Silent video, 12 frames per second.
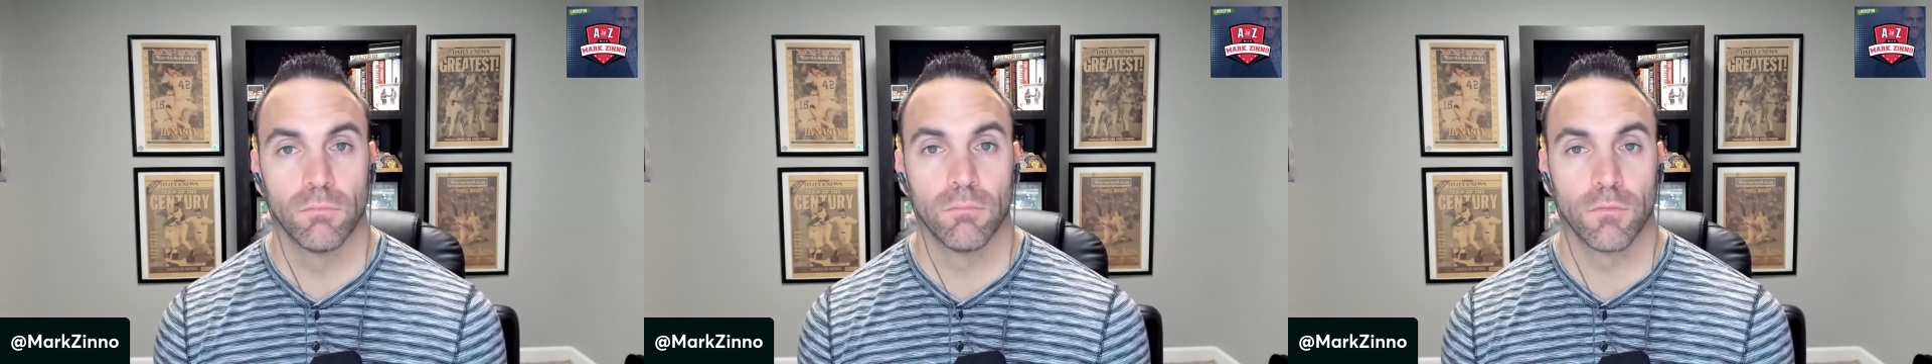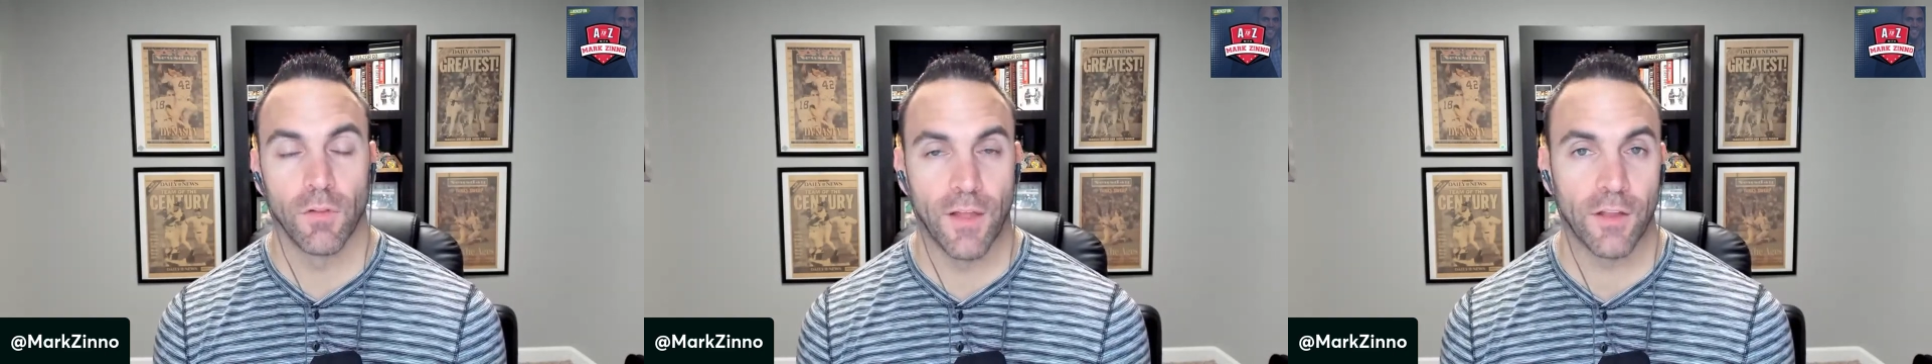
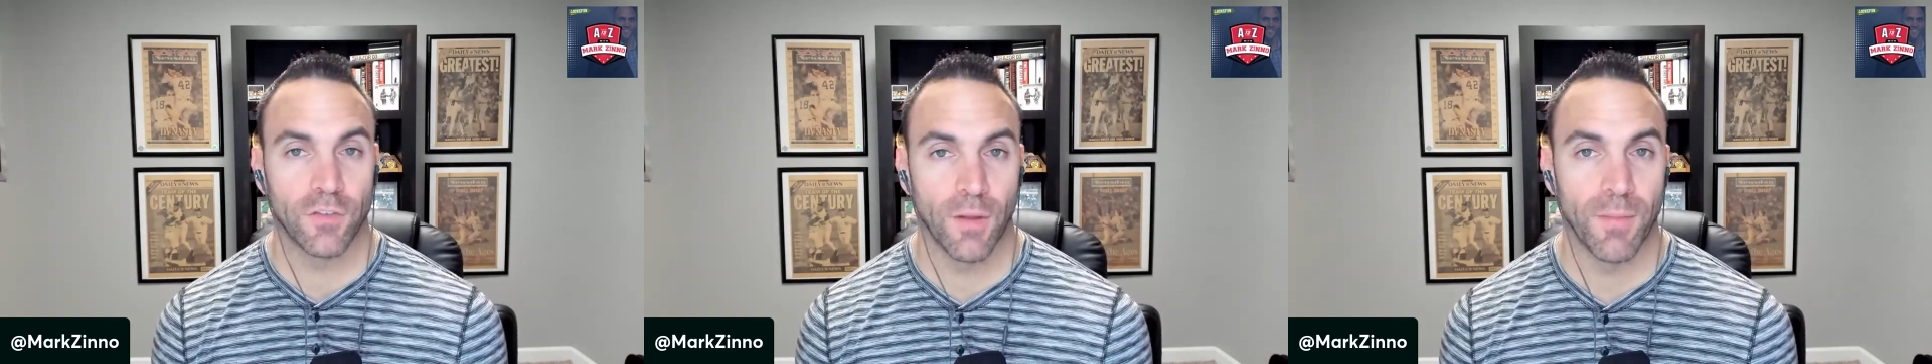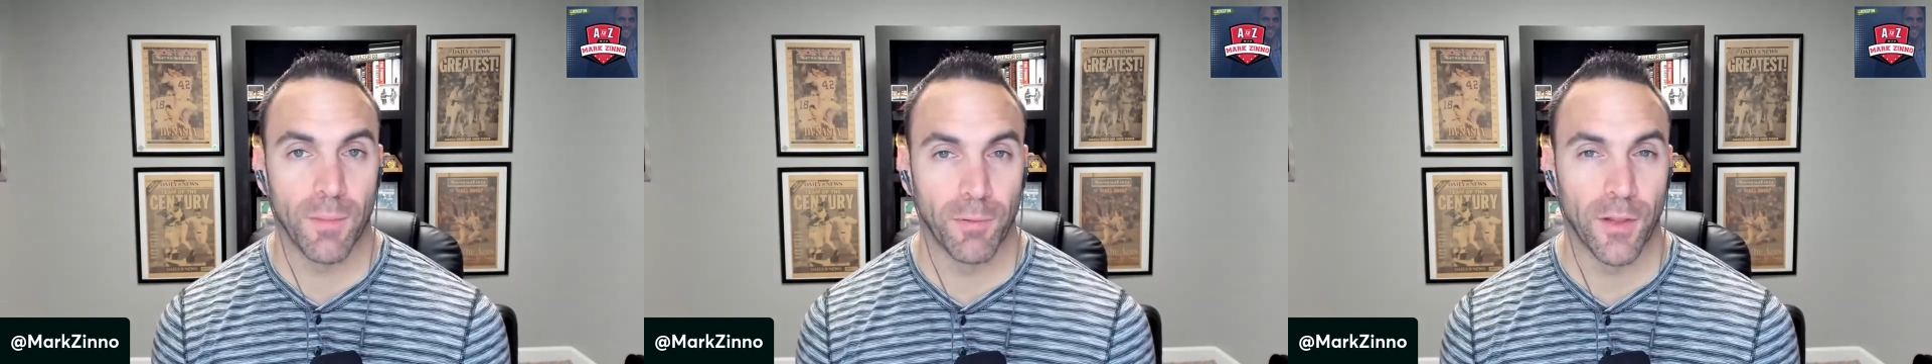The last
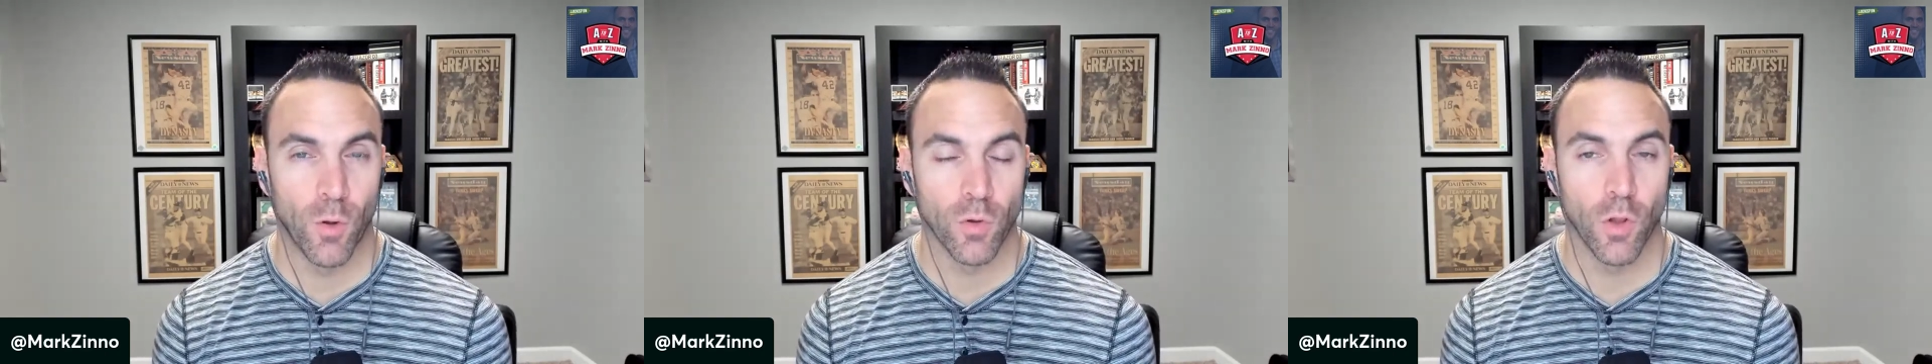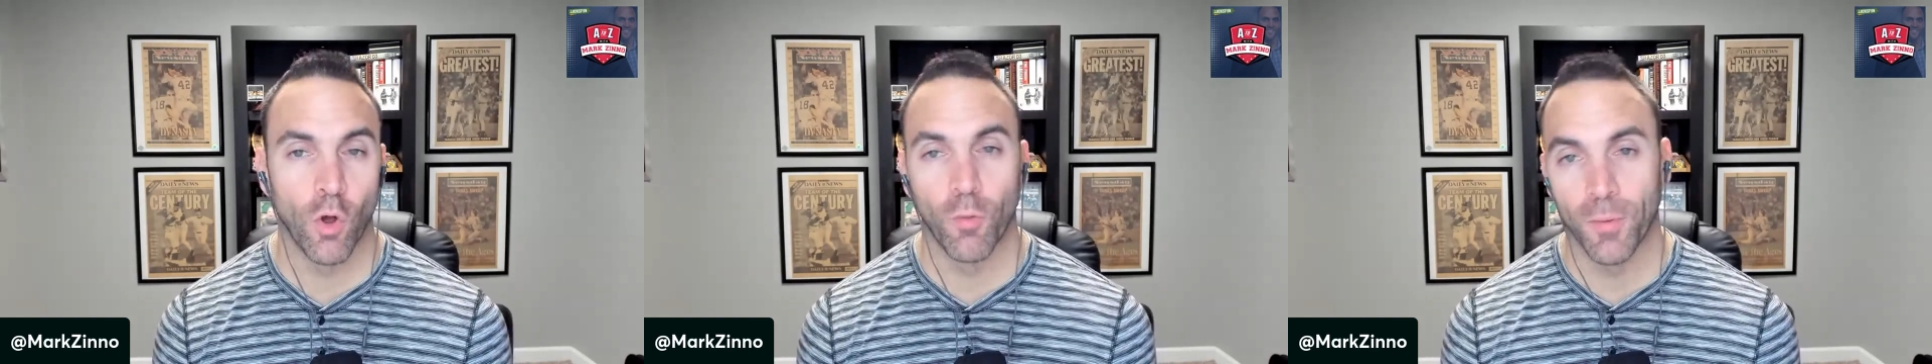time they played
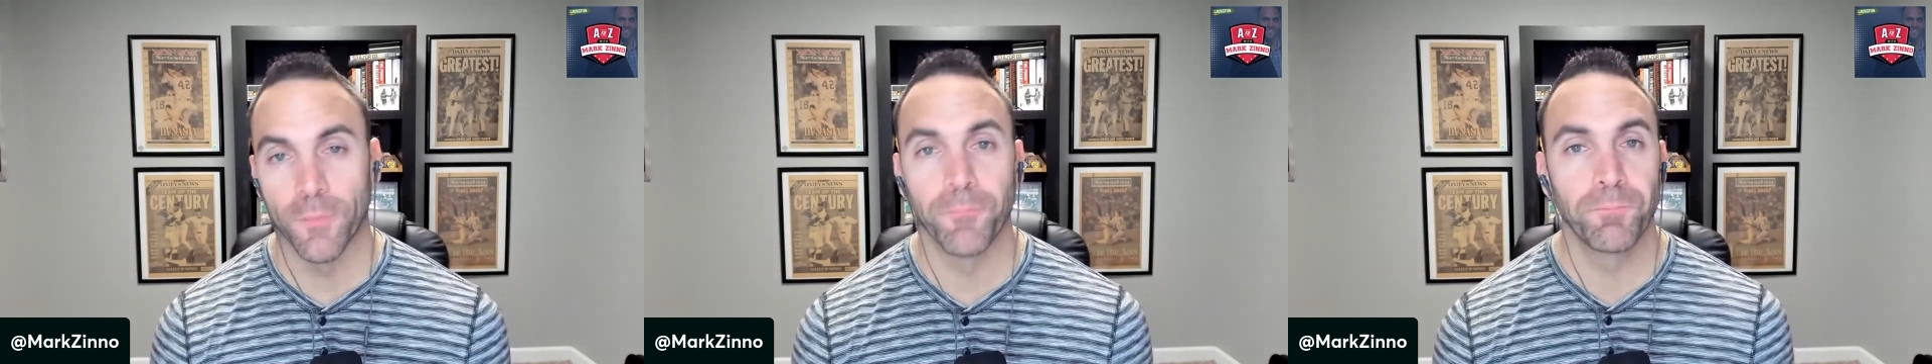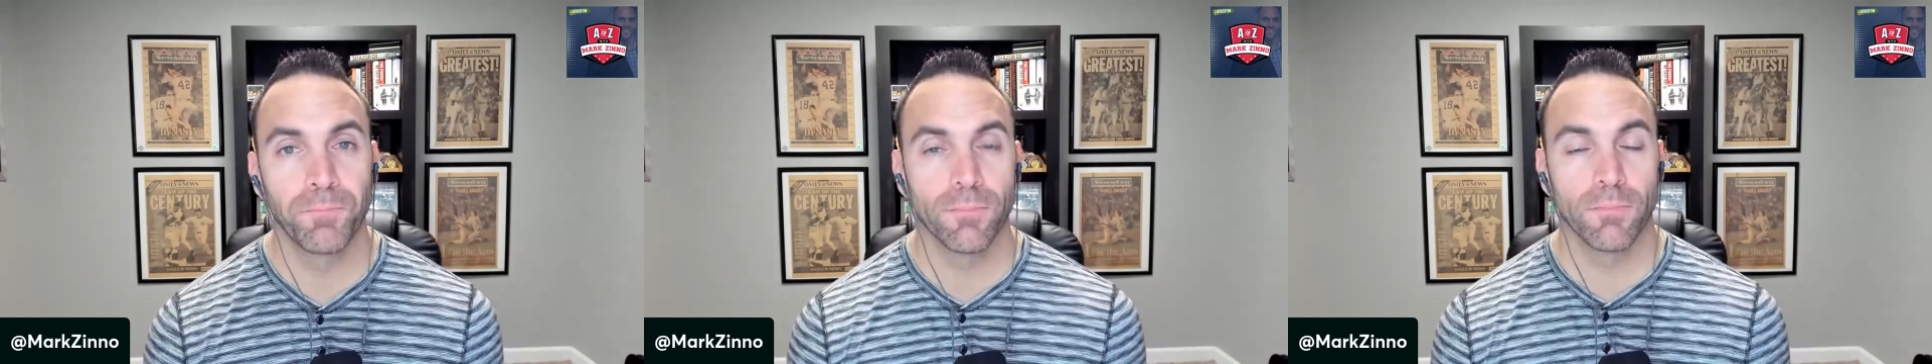Oklahoma,
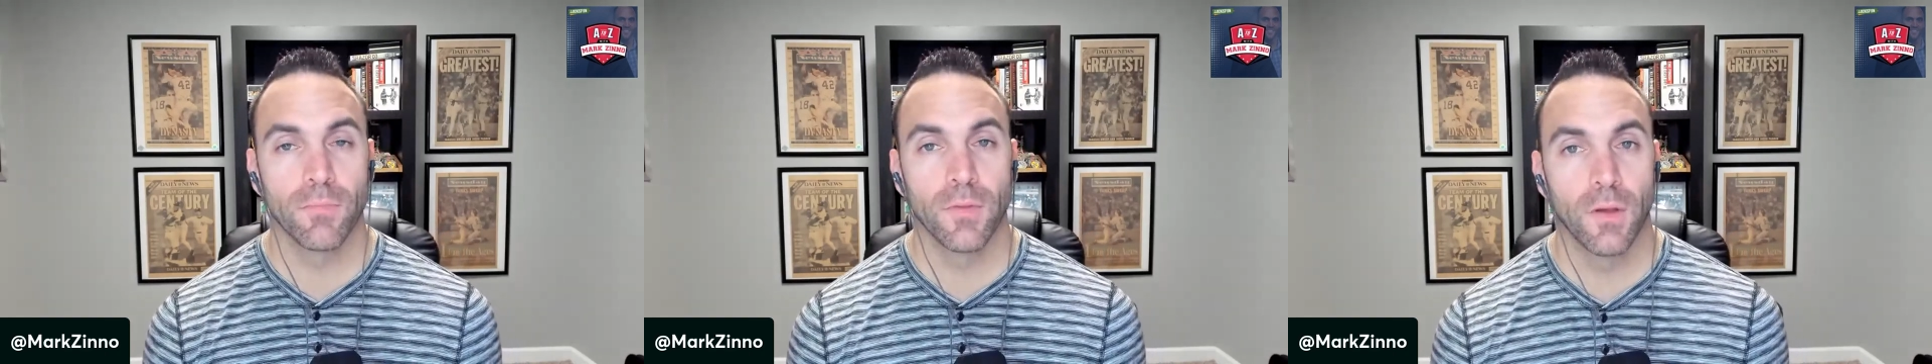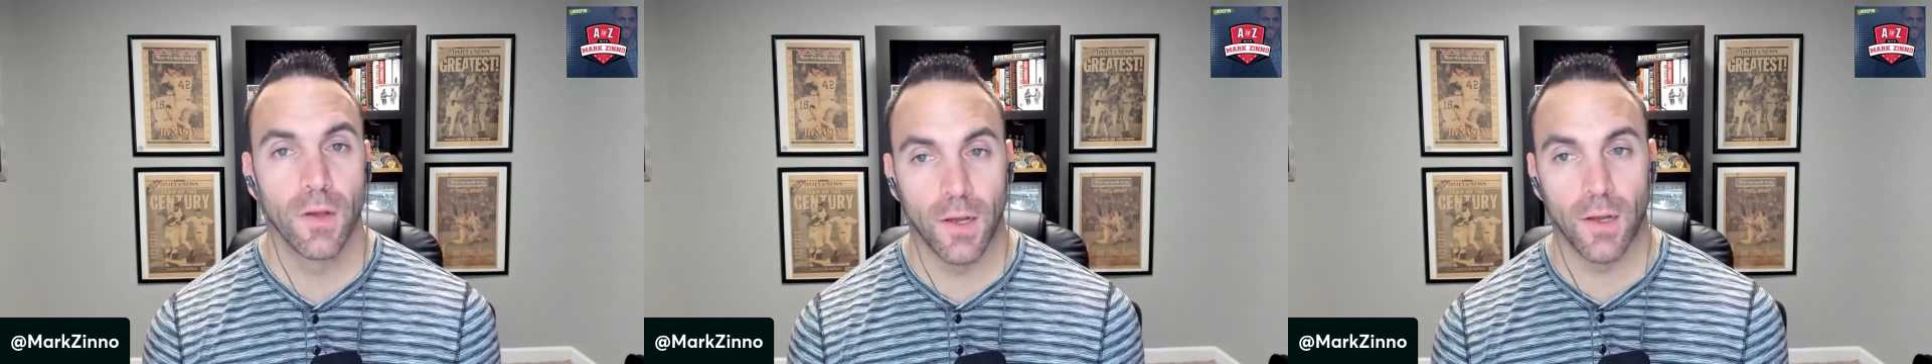
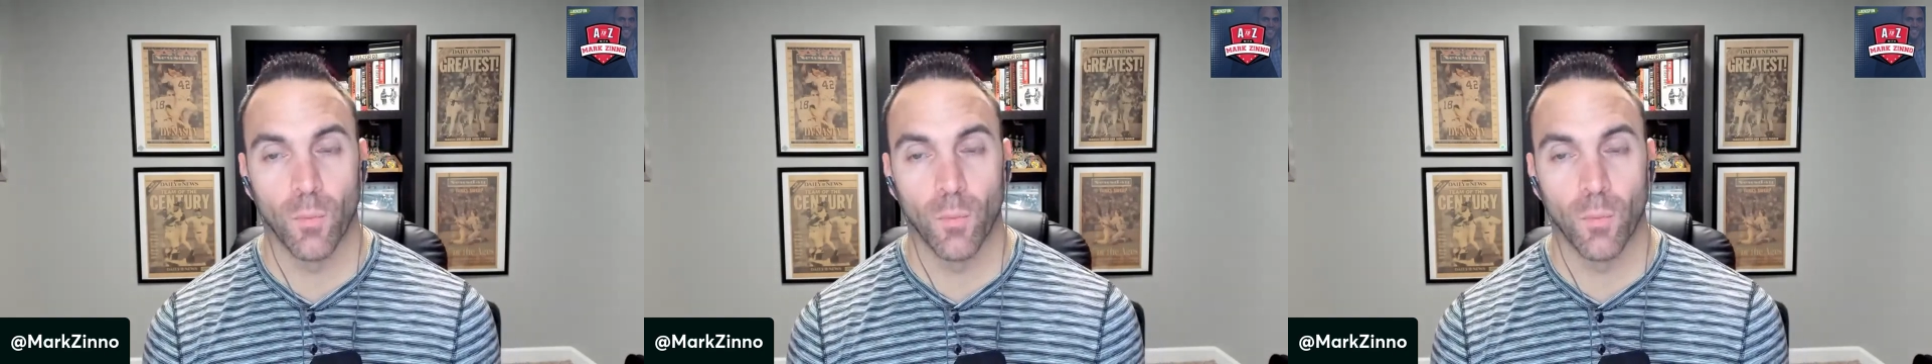uh,